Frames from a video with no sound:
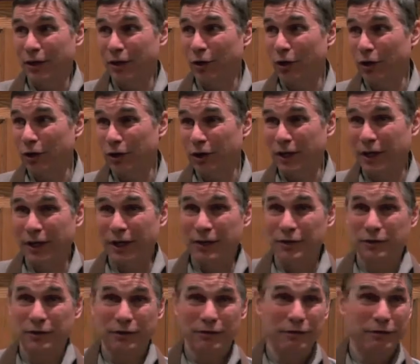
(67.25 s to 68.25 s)
all
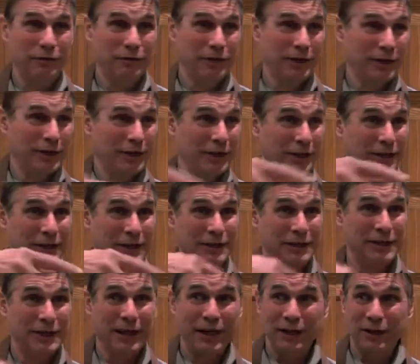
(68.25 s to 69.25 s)
kinds of
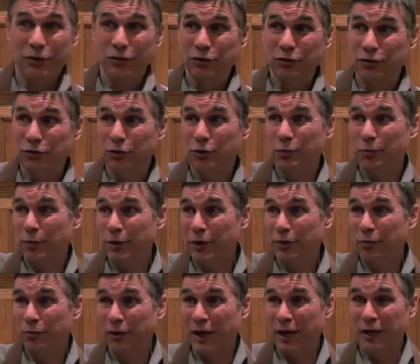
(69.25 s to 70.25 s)
containers could be
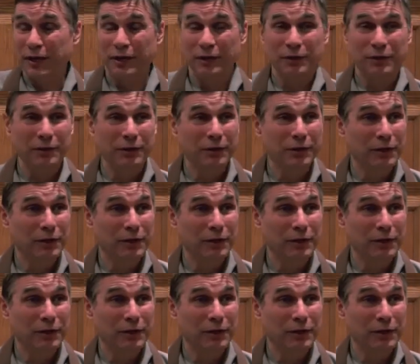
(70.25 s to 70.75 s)
created,